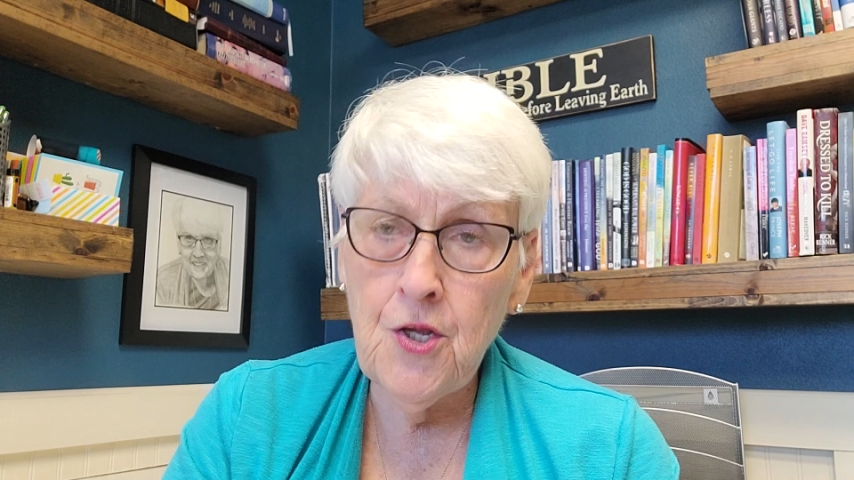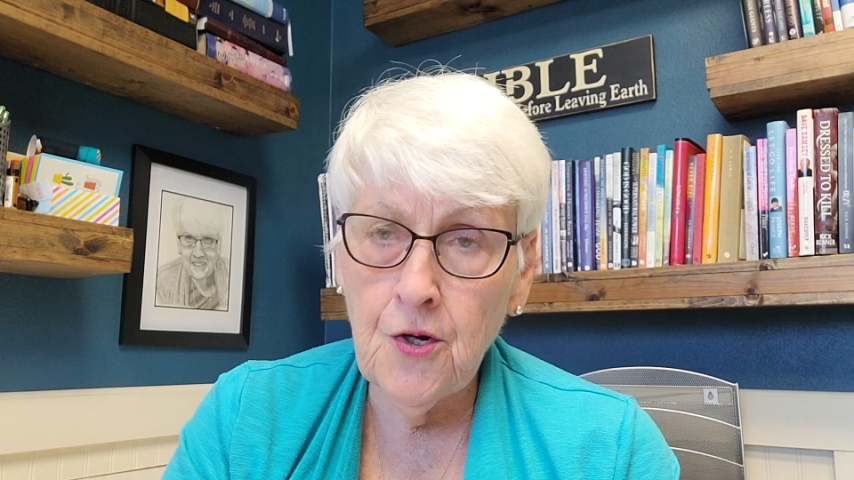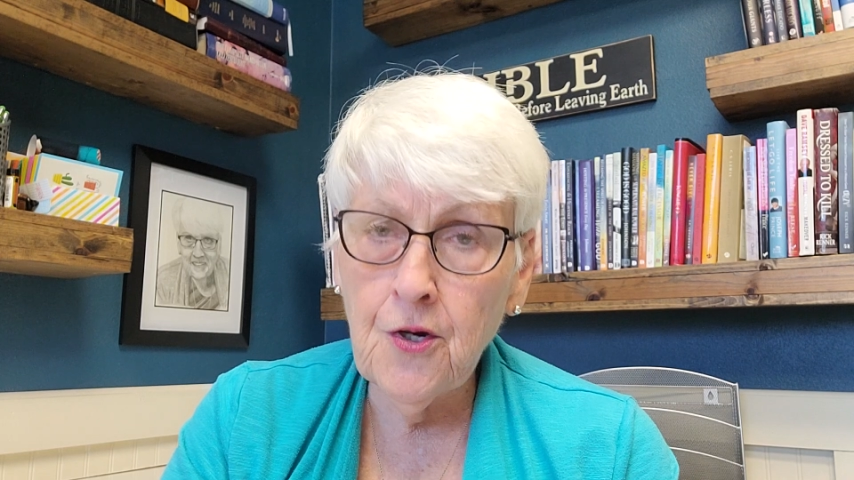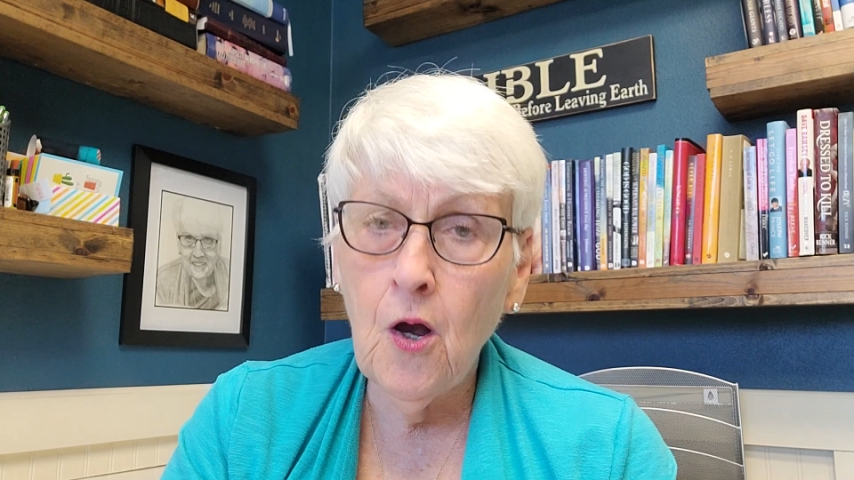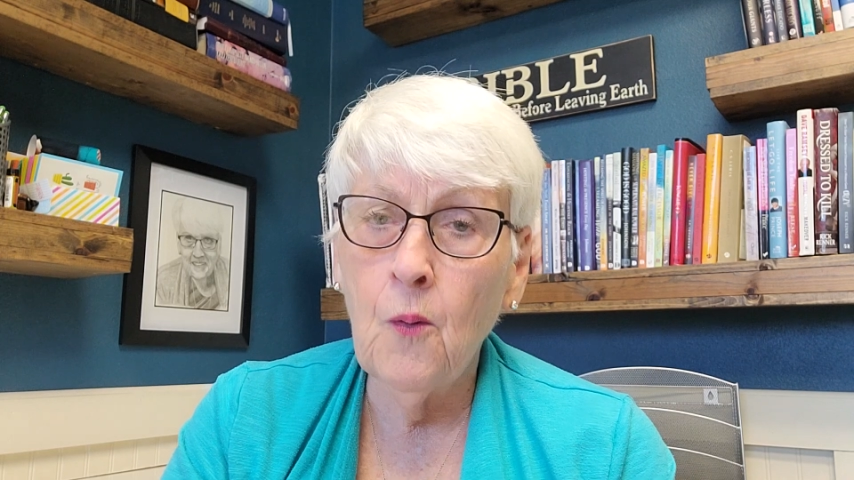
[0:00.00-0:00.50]

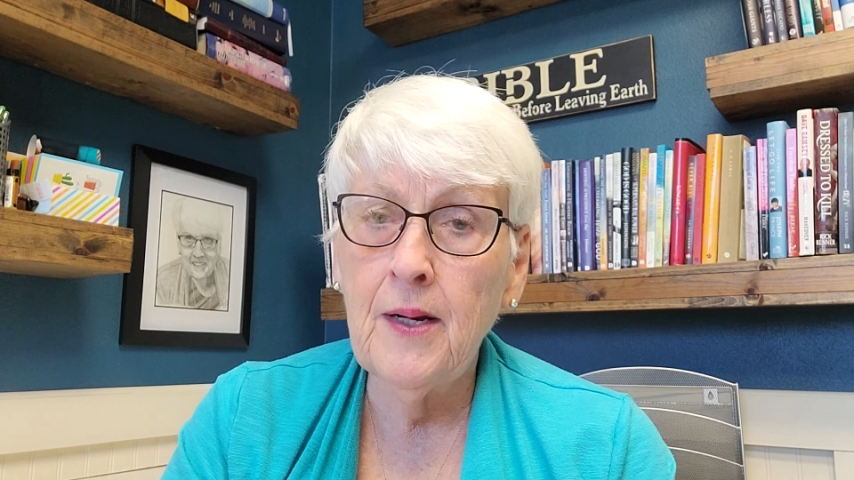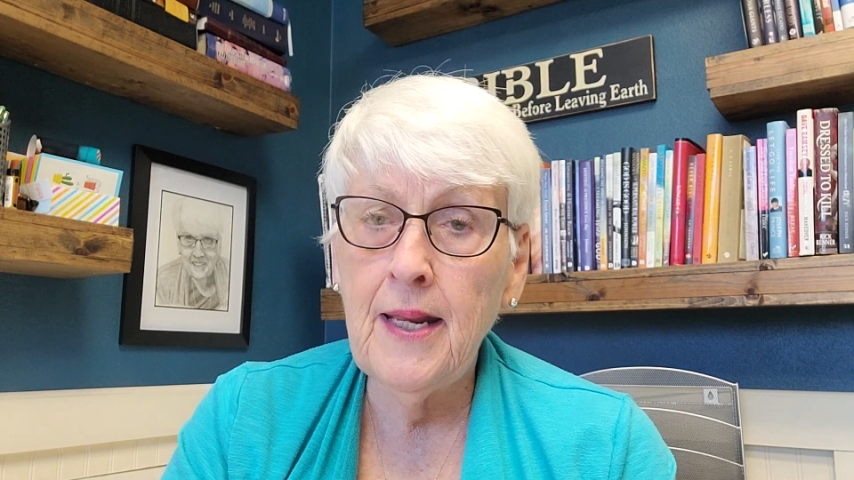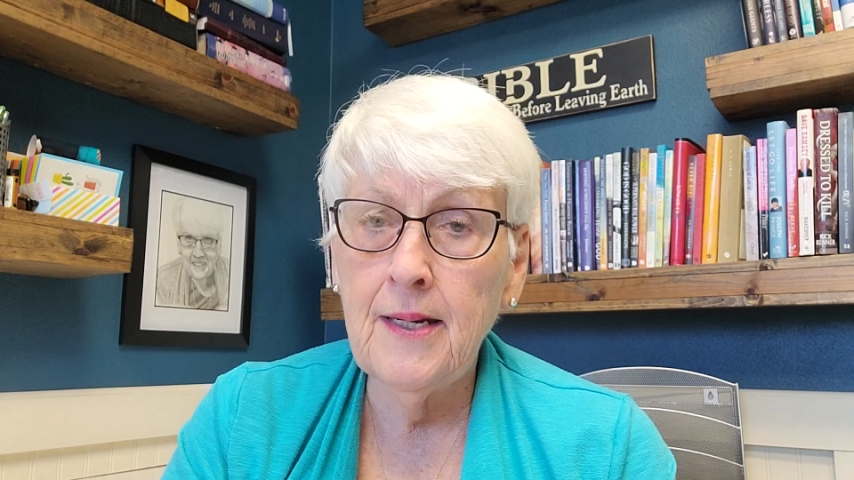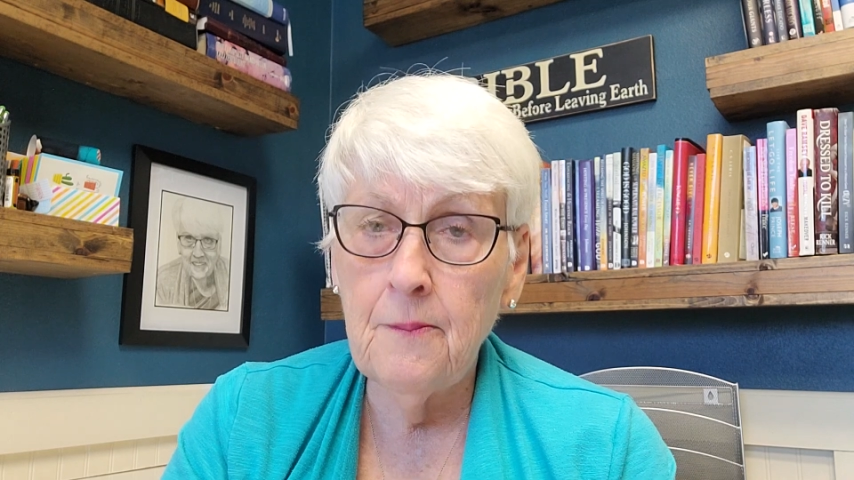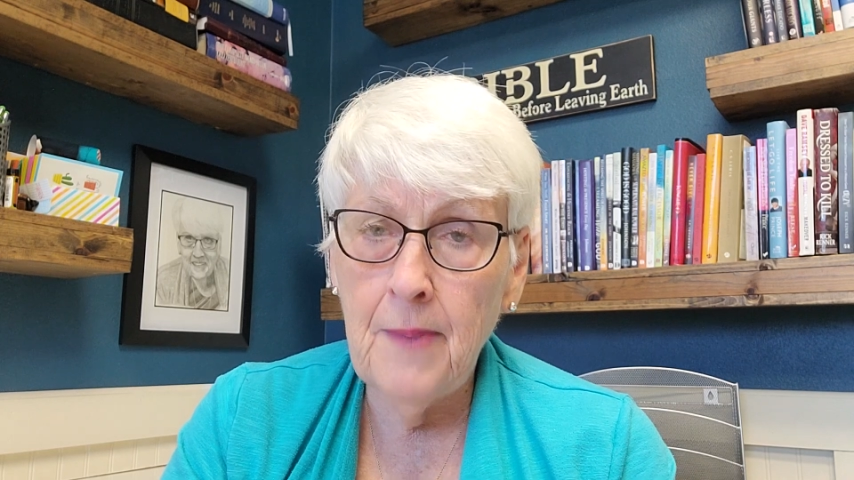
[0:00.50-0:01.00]
you're going
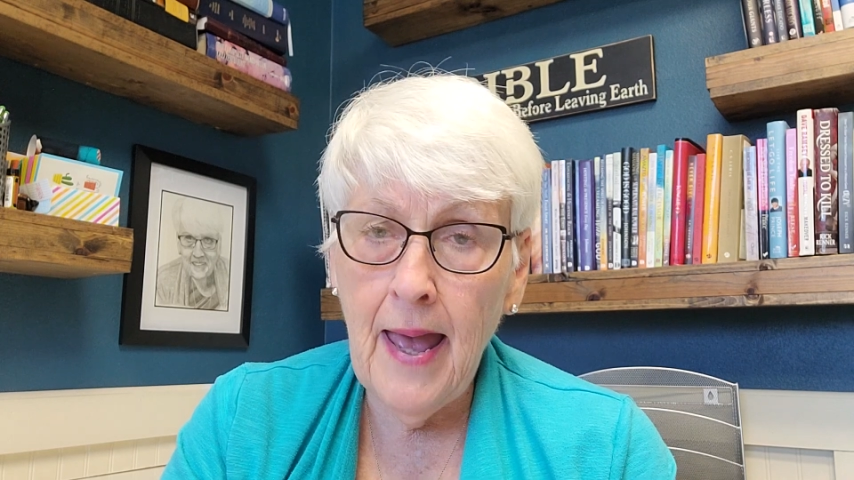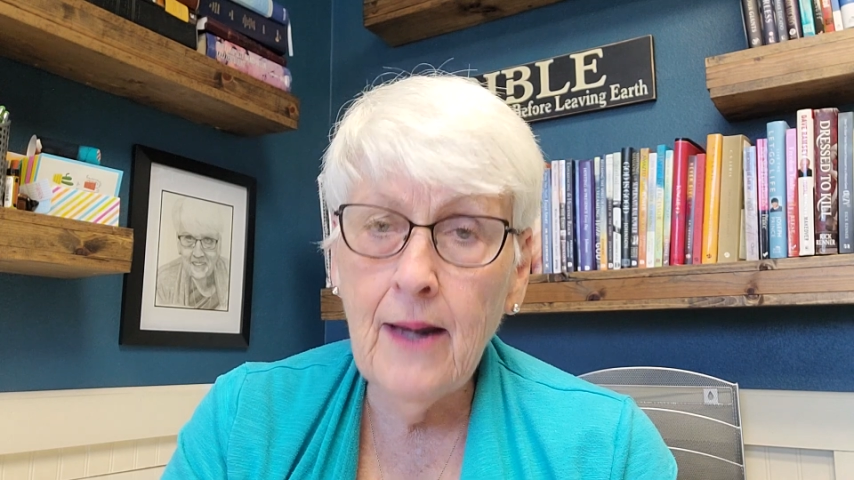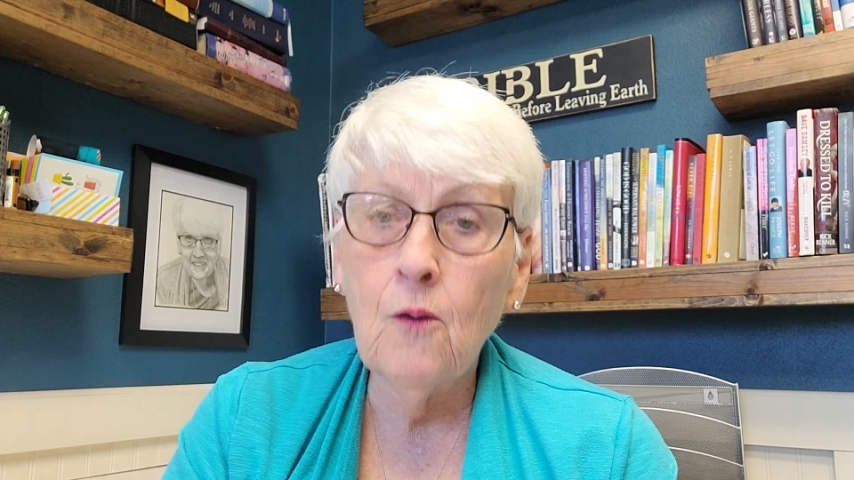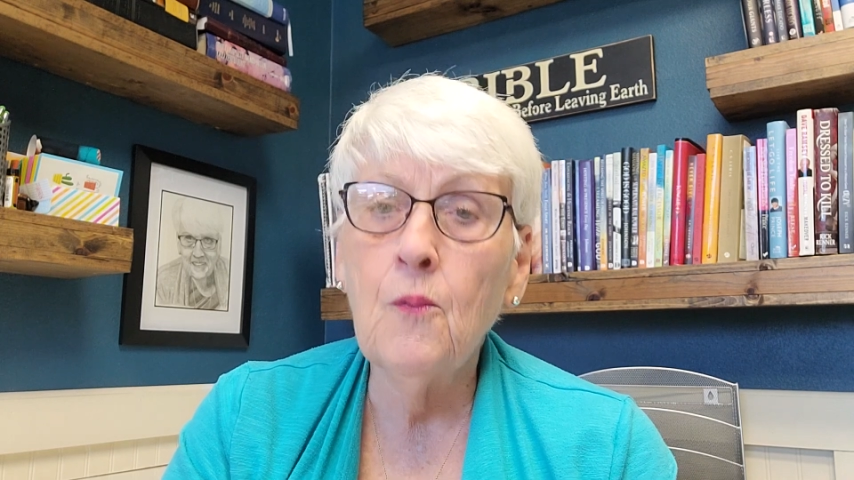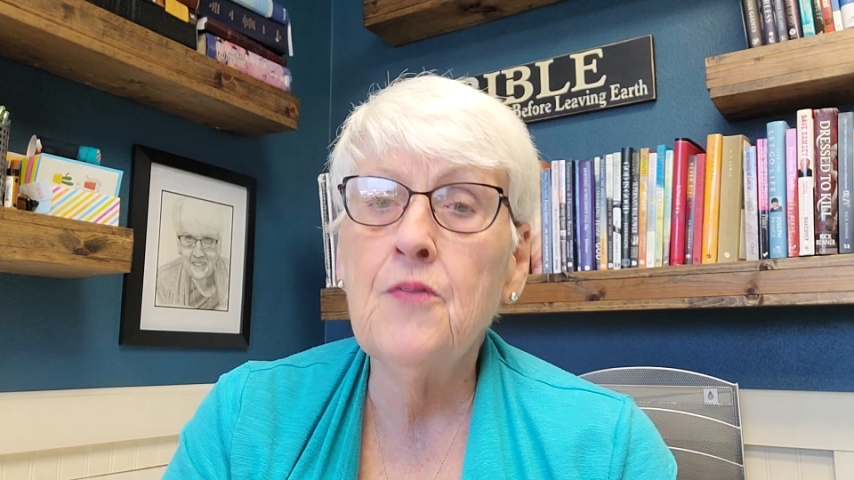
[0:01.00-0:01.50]
into
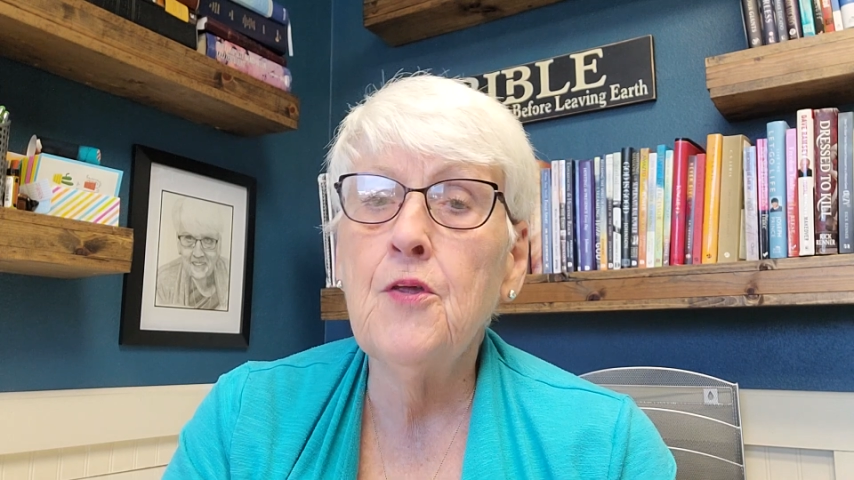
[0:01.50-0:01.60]
battle whether